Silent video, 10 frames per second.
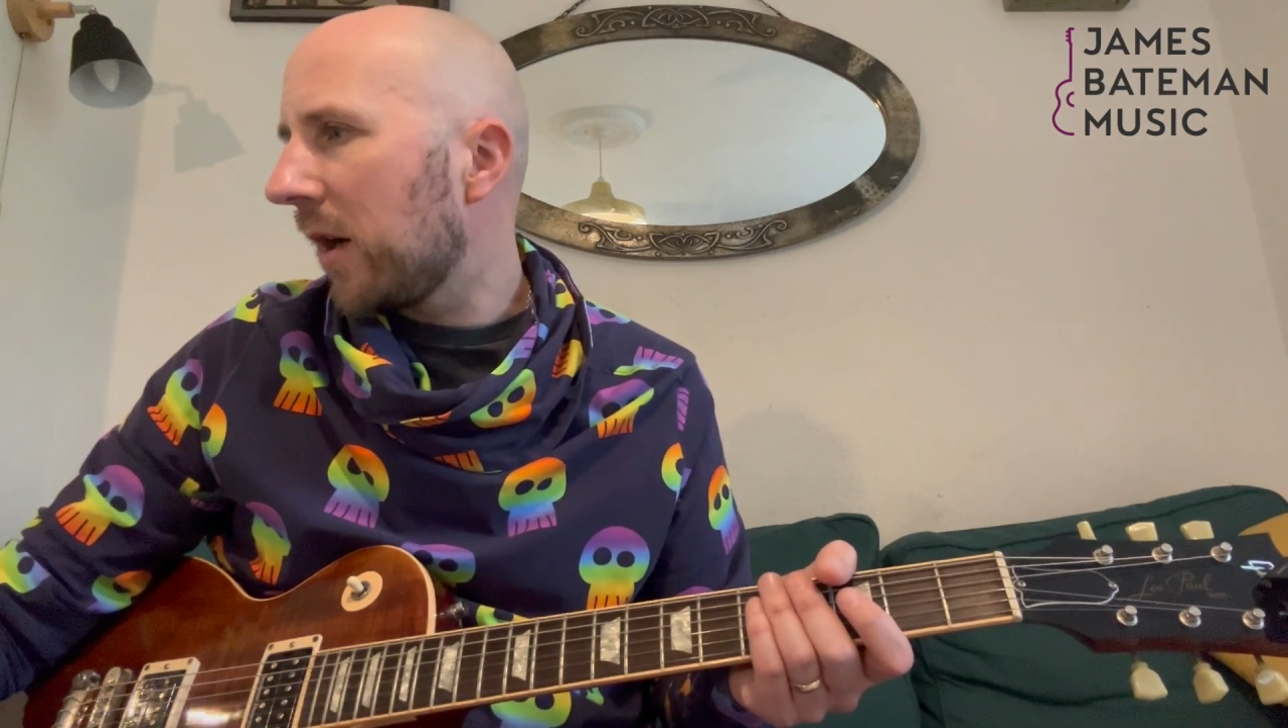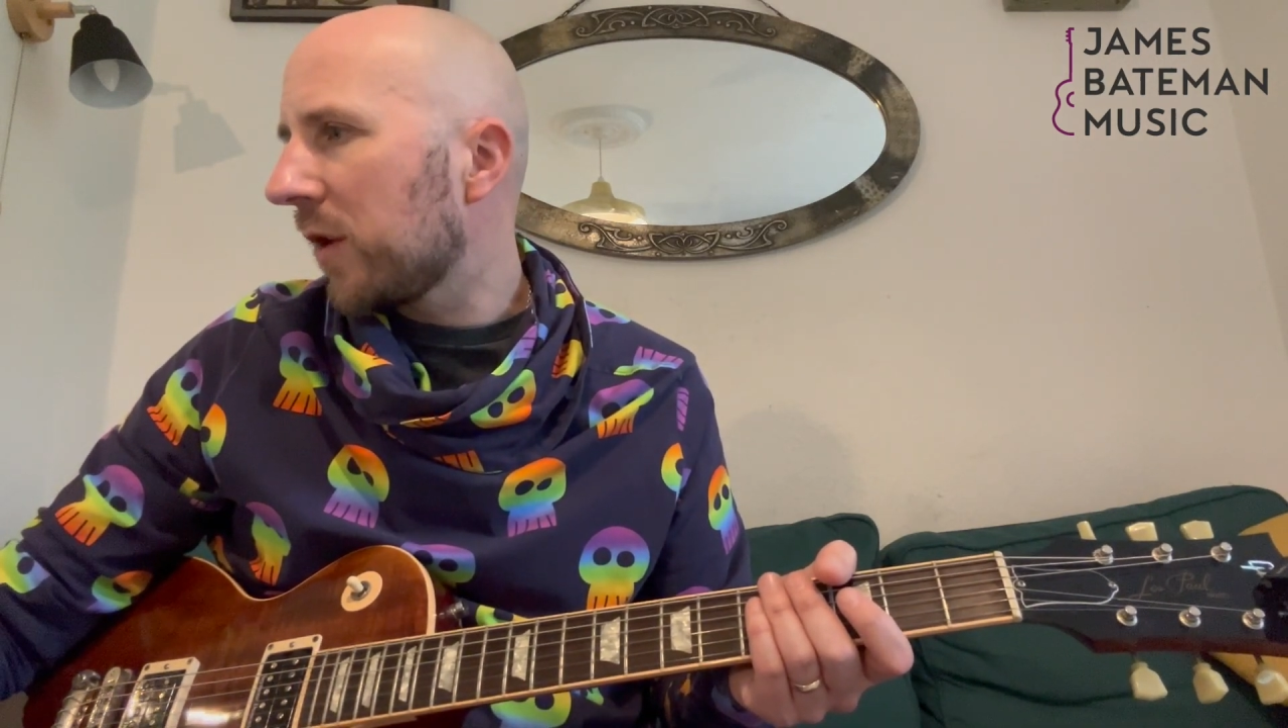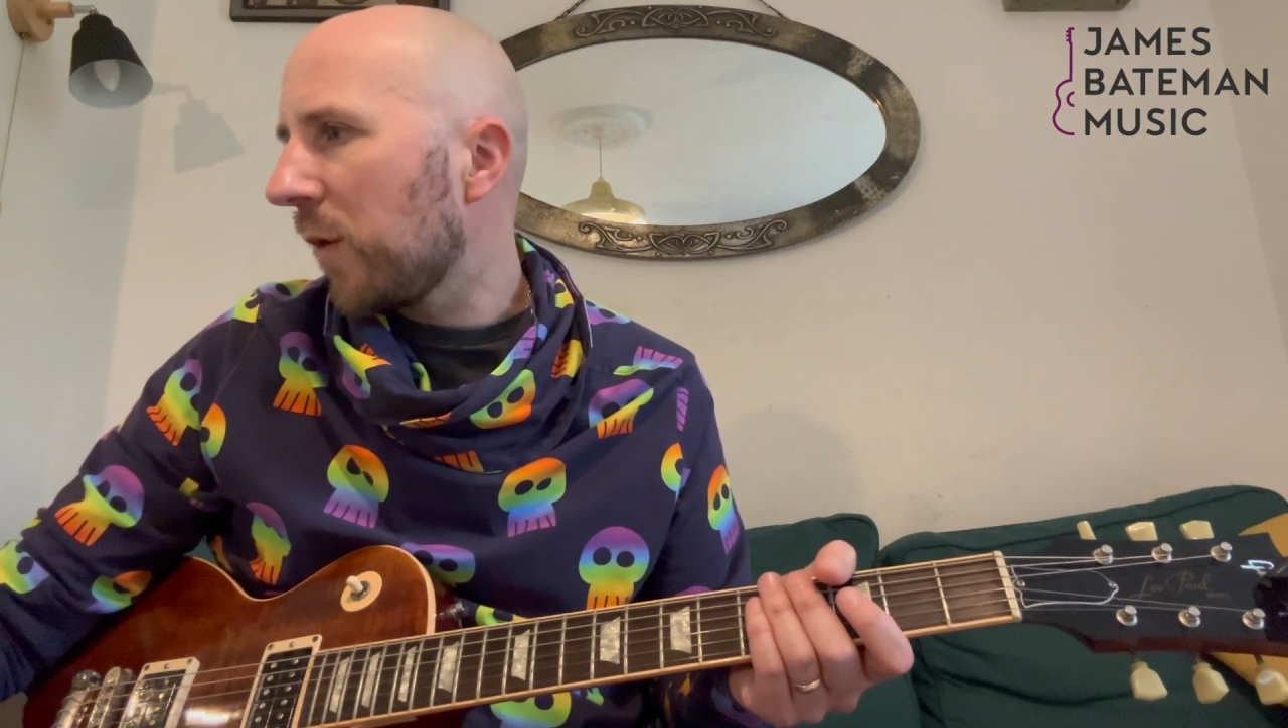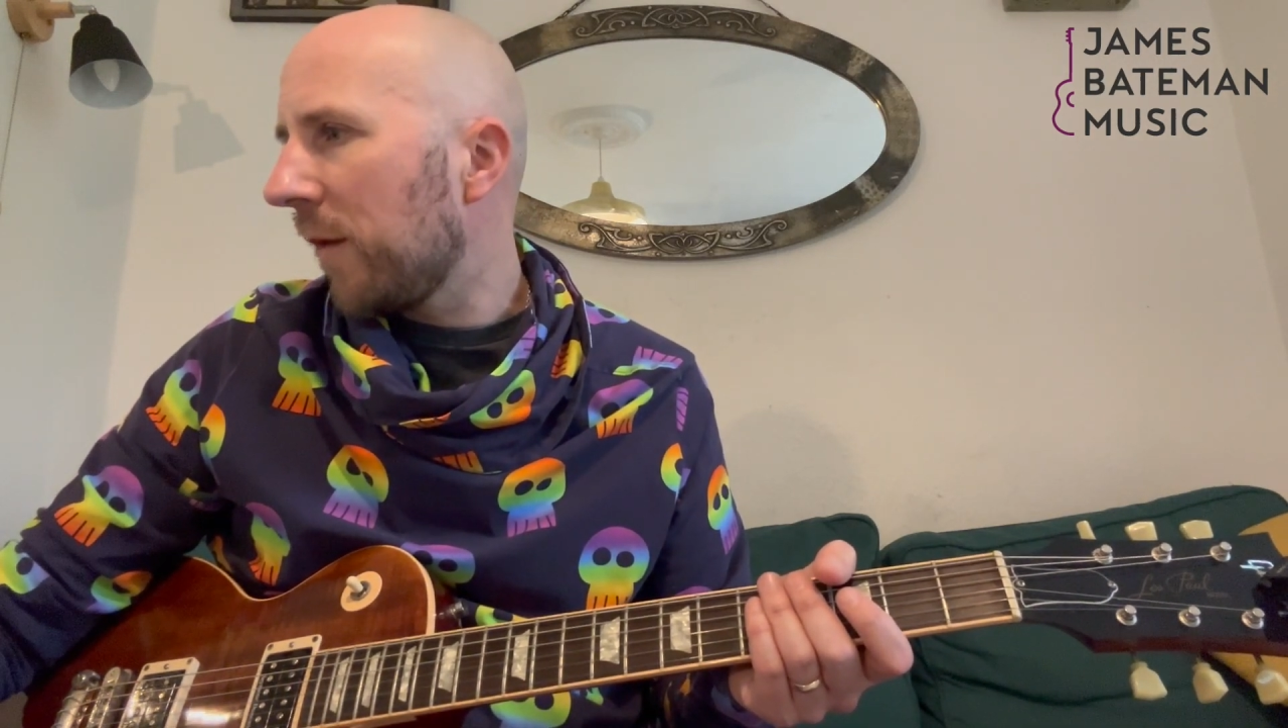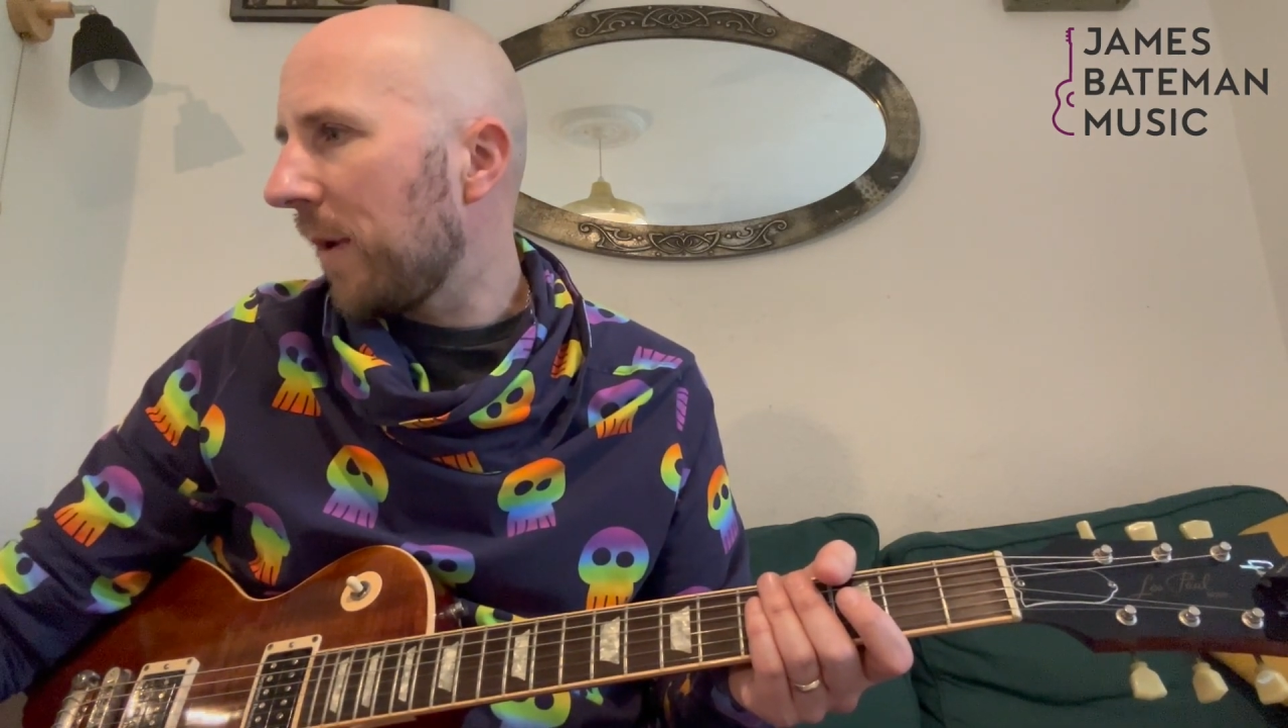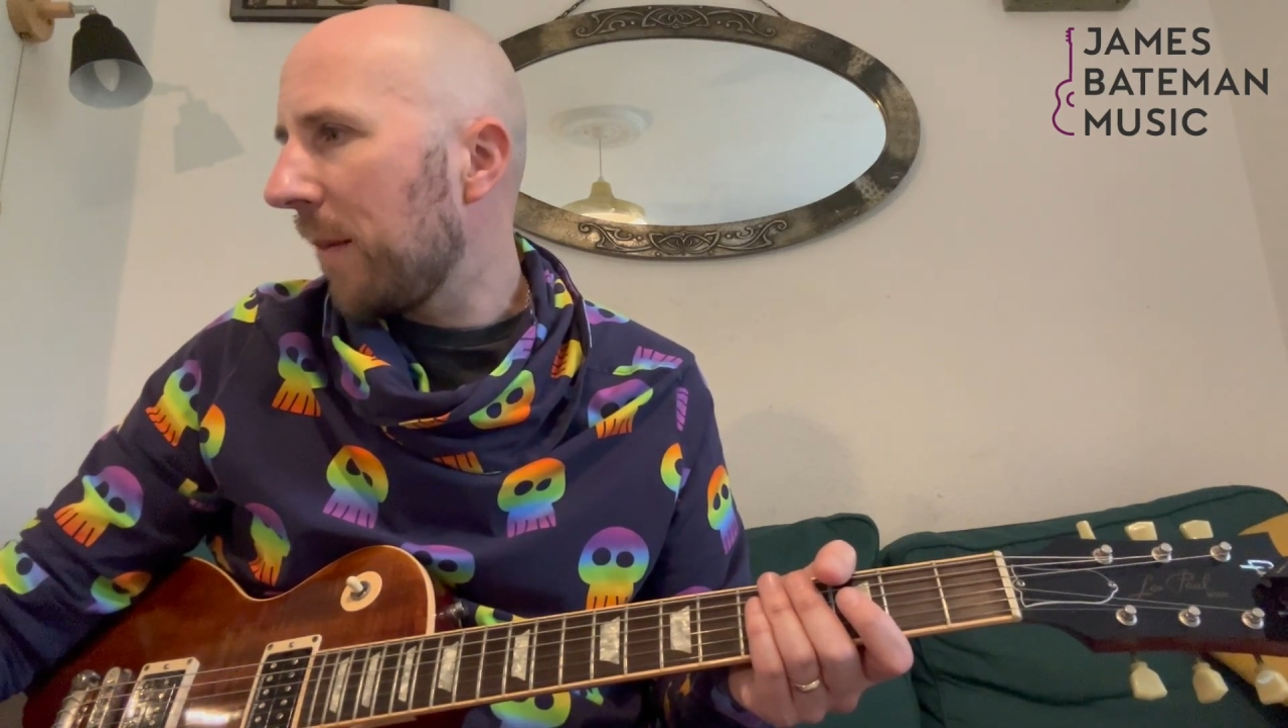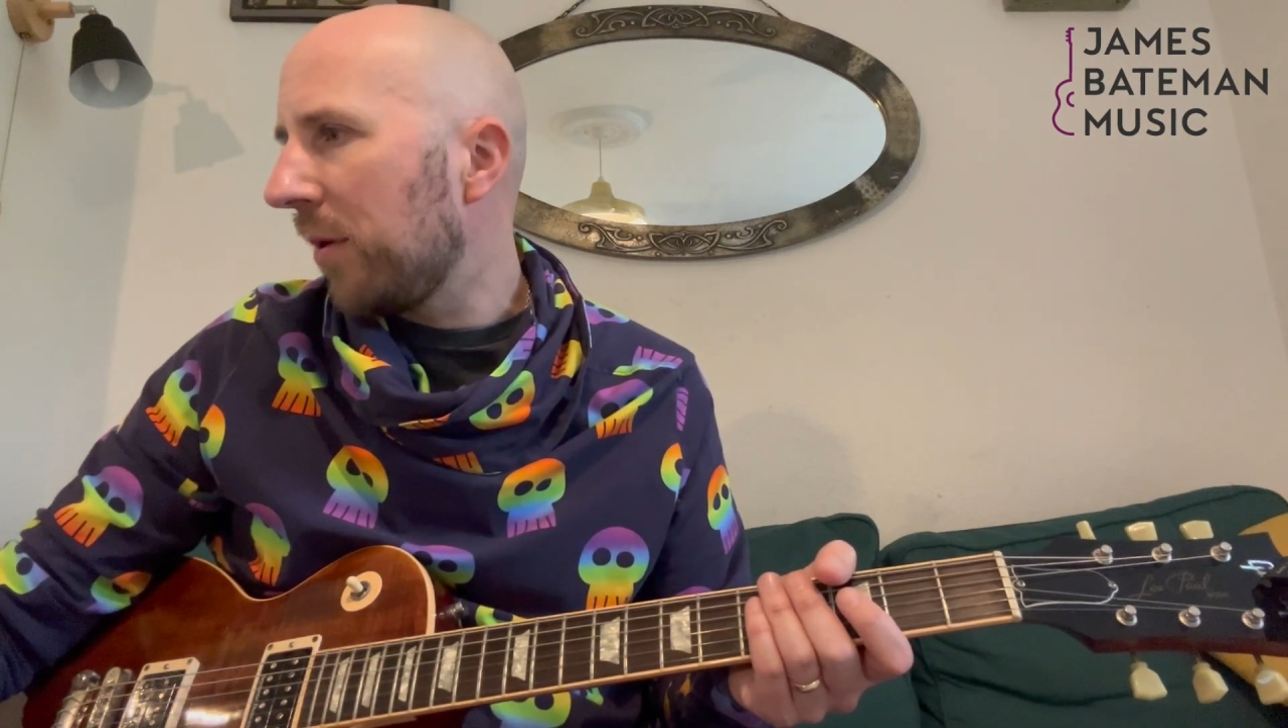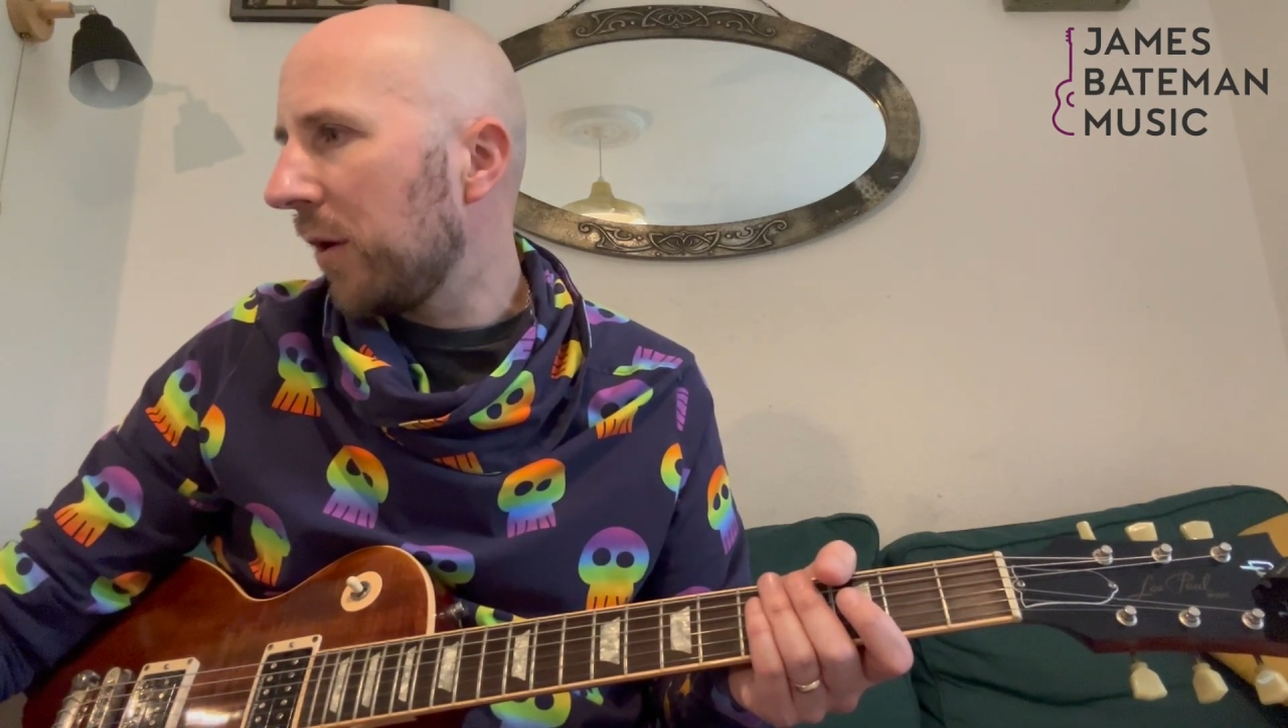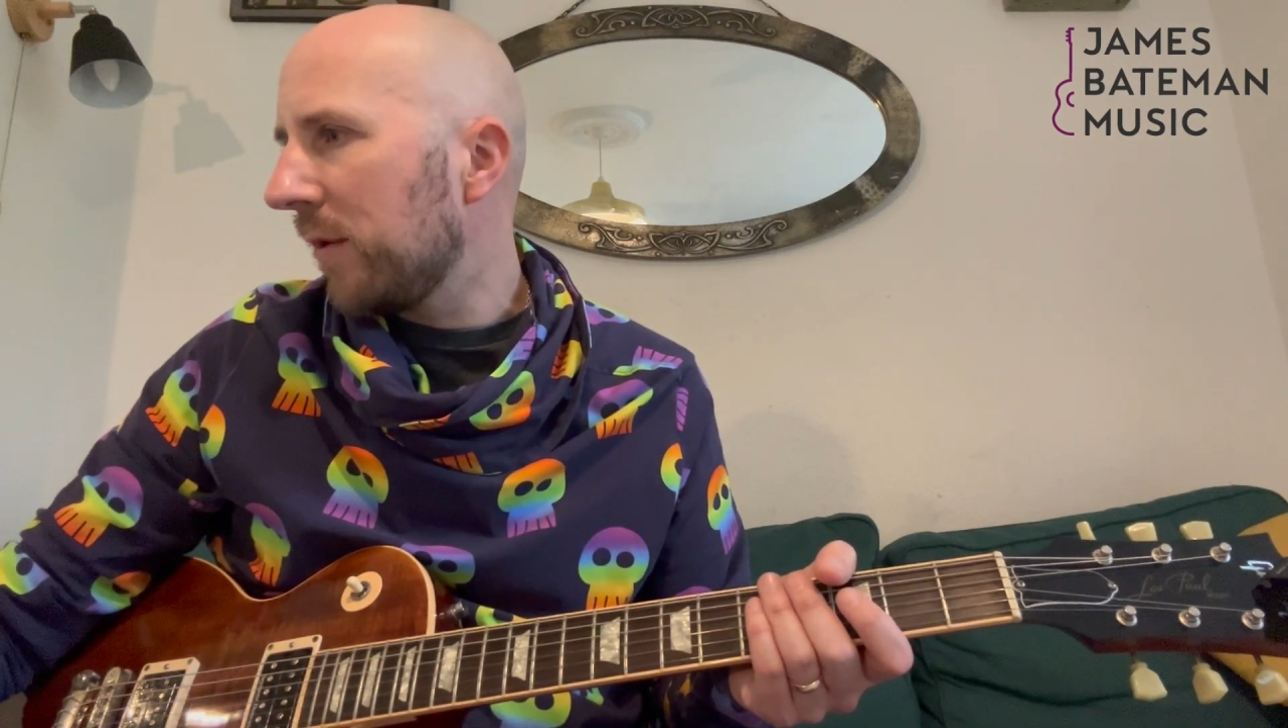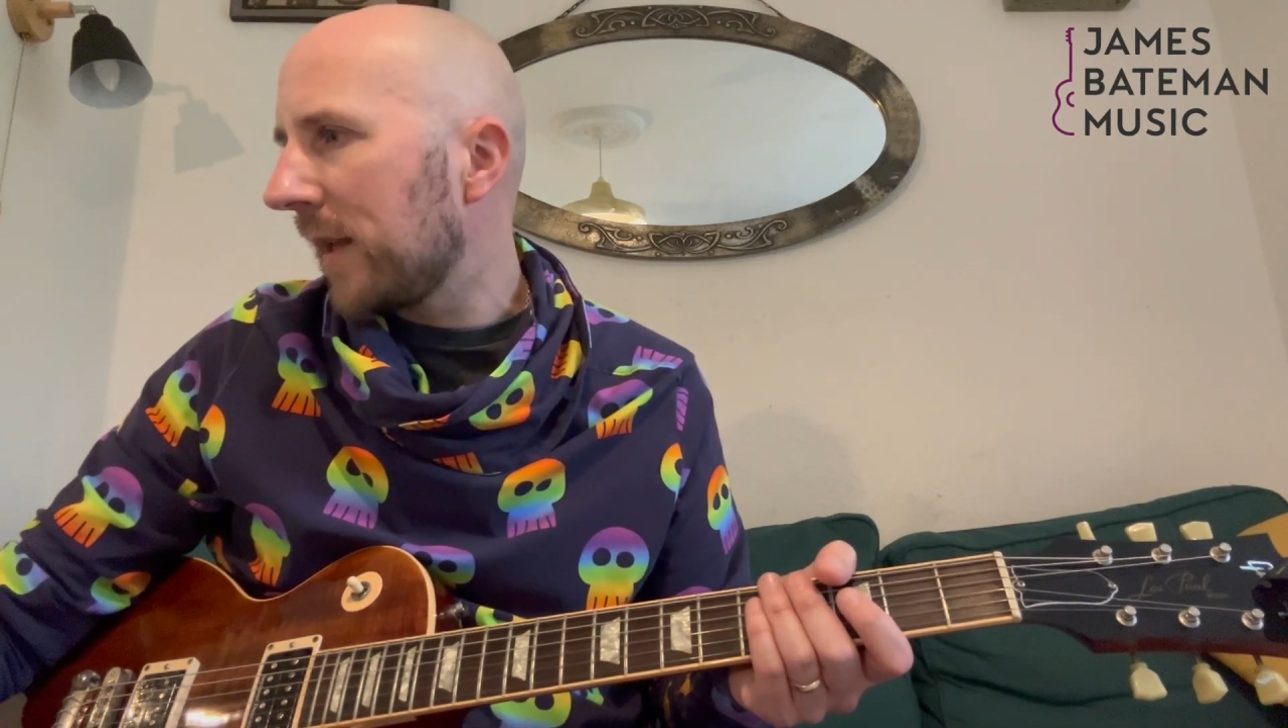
our 12-bar blues